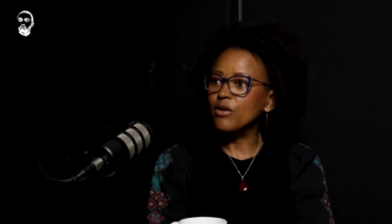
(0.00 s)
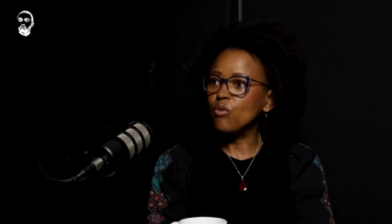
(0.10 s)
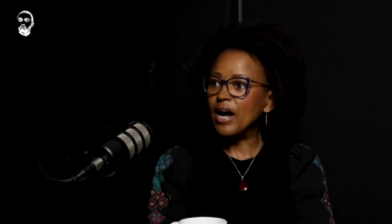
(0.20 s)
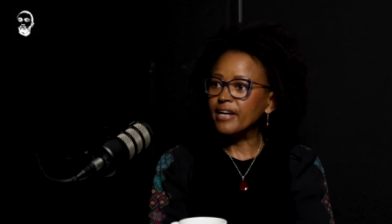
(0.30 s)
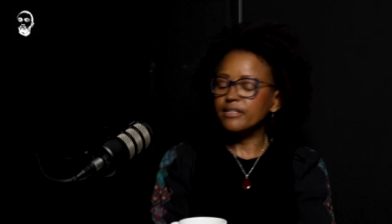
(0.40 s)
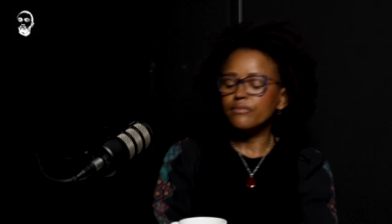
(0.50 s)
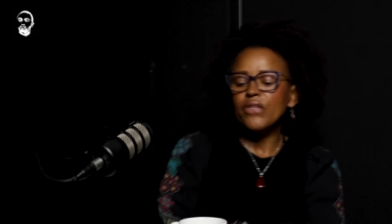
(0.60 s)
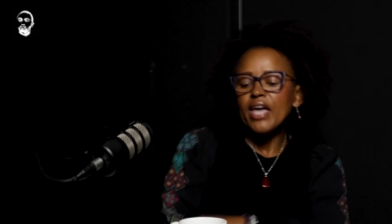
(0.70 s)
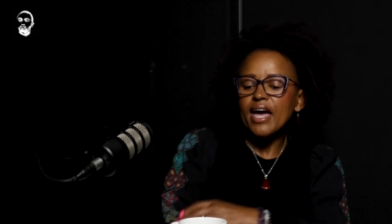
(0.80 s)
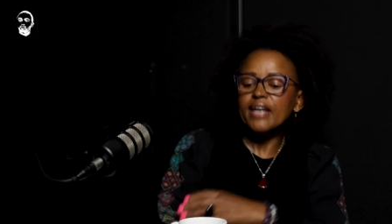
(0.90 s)
and wide
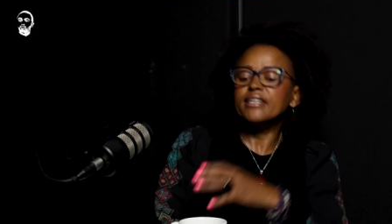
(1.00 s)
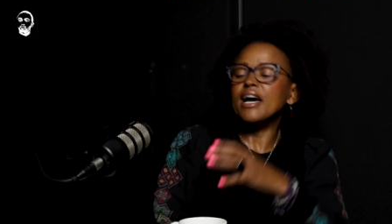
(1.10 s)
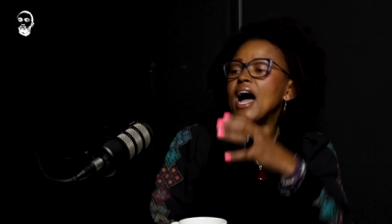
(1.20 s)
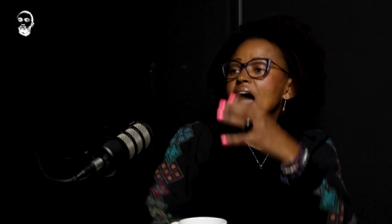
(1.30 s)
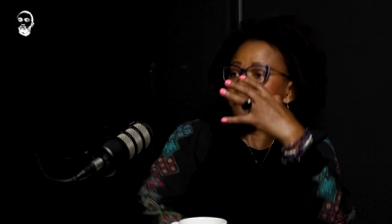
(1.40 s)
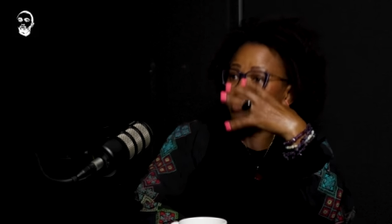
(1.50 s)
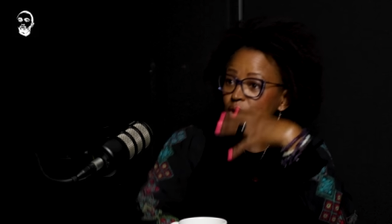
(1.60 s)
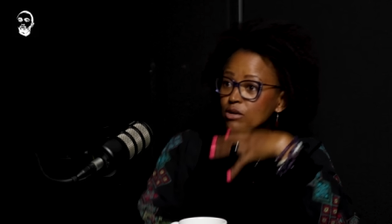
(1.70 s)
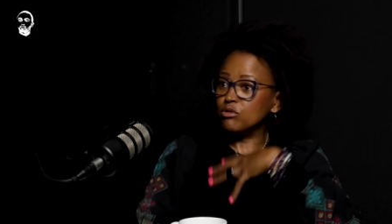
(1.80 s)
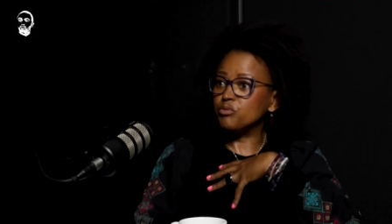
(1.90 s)
and I'm the
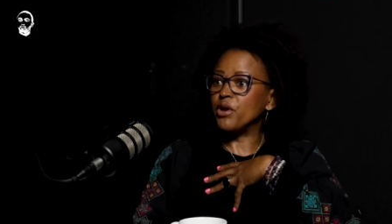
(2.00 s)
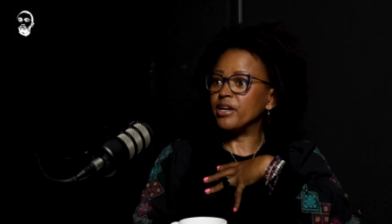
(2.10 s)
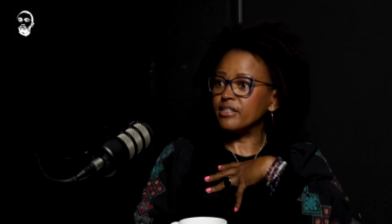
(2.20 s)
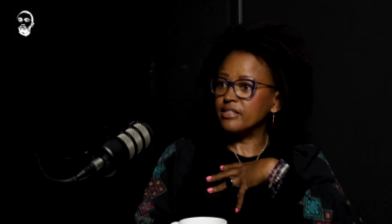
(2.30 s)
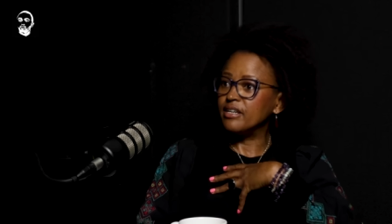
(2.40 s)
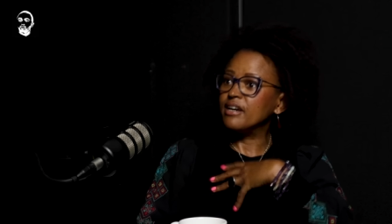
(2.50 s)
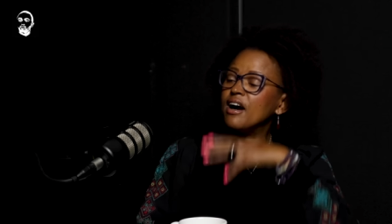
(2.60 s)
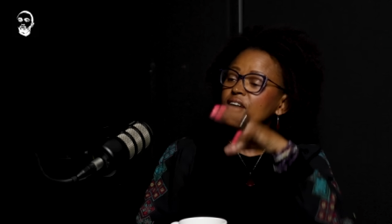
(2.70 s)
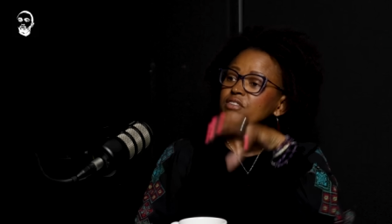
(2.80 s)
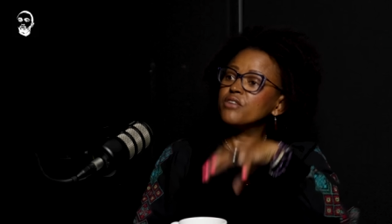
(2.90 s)
one who spread it
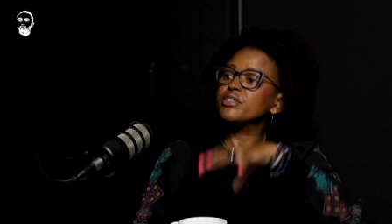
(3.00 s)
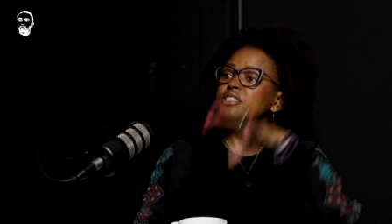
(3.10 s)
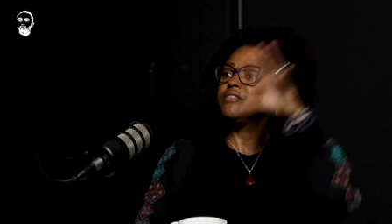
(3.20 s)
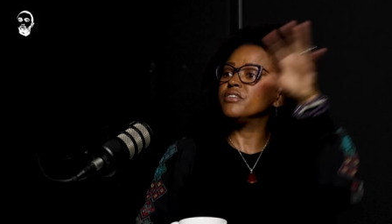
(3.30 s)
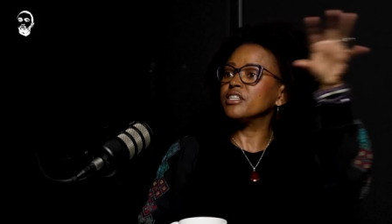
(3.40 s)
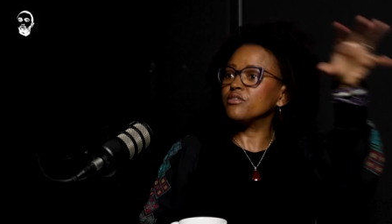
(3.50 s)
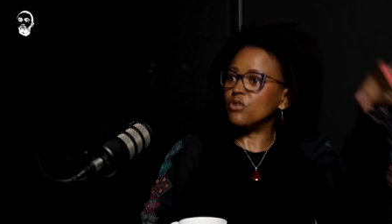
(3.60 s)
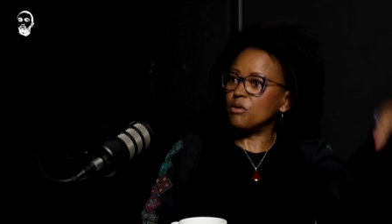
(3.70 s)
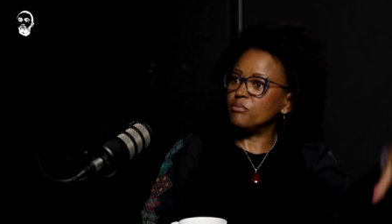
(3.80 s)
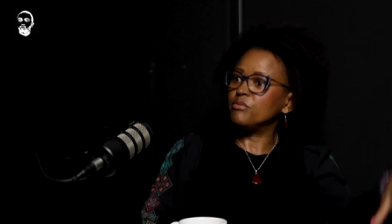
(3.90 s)
after receiving it
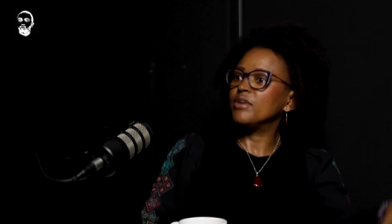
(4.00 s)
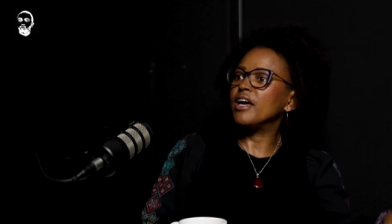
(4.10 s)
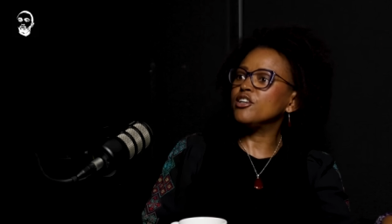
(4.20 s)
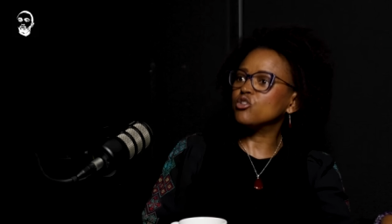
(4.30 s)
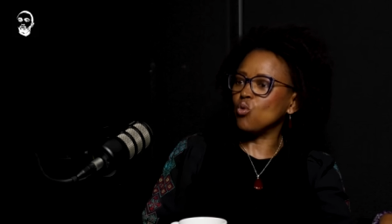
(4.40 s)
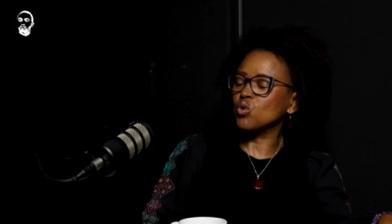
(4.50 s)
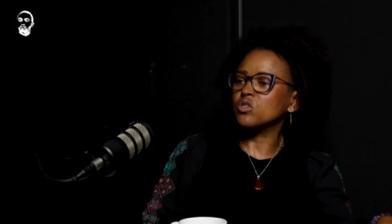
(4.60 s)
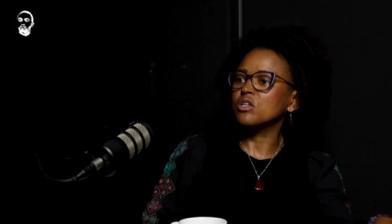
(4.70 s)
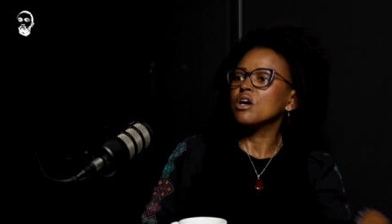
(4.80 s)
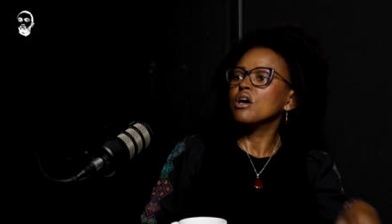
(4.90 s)
from a
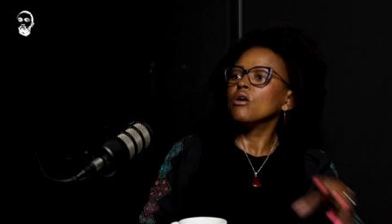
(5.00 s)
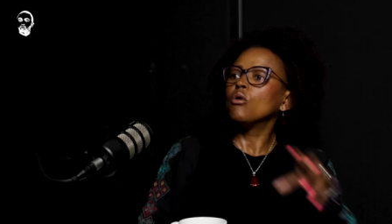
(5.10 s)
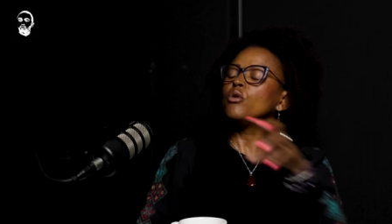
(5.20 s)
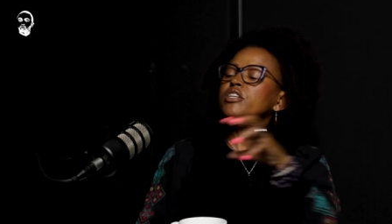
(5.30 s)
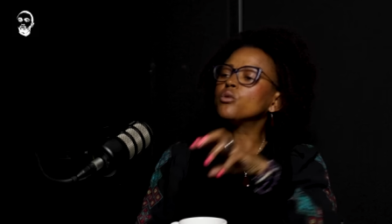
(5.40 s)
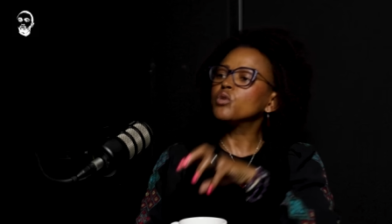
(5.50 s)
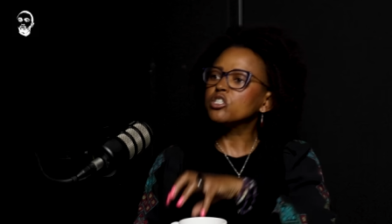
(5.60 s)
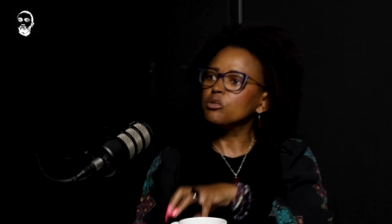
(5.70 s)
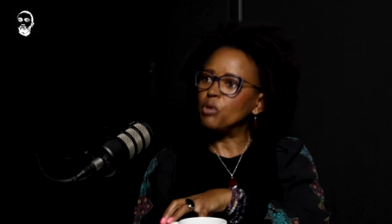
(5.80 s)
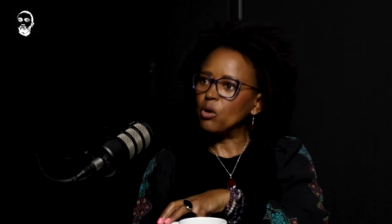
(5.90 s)
source okay. who is a
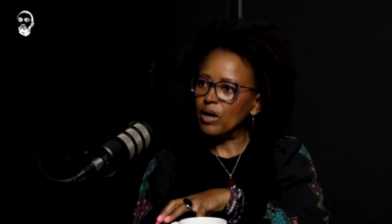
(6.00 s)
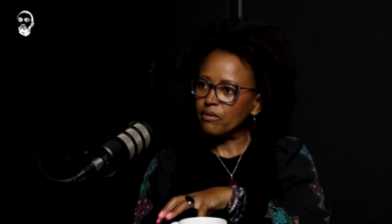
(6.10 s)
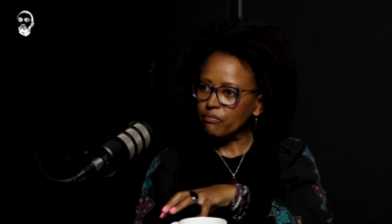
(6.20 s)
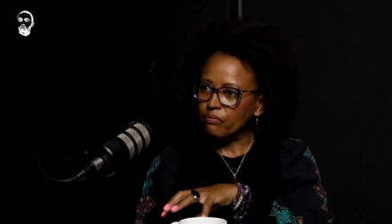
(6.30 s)
whistleblower.